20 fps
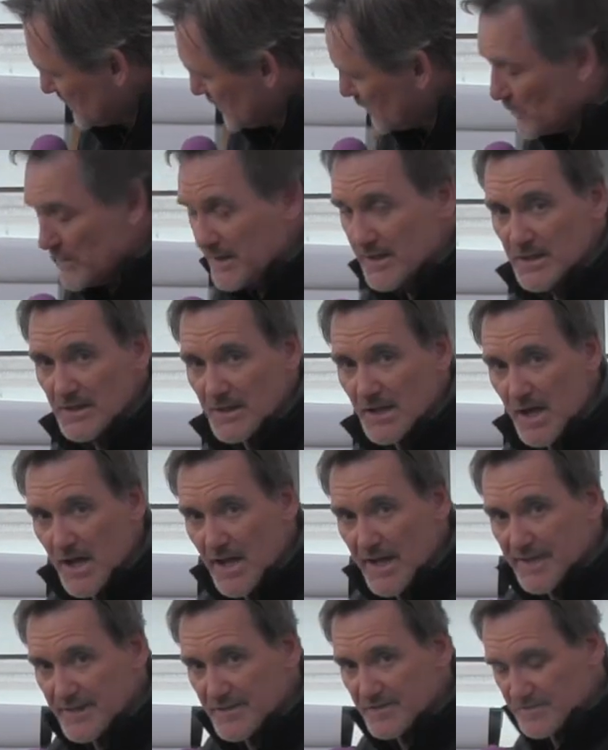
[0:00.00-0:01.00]
We
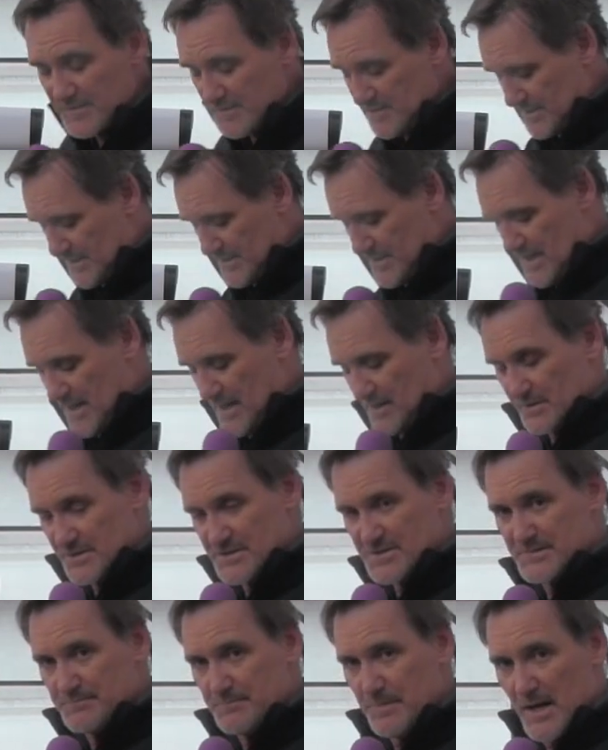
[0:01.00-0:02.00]
align so that our
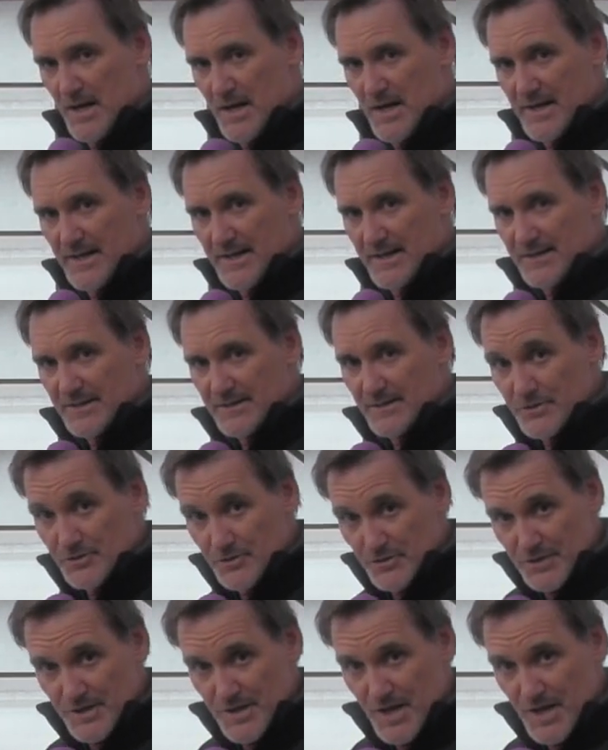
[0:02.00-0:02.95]
spine, your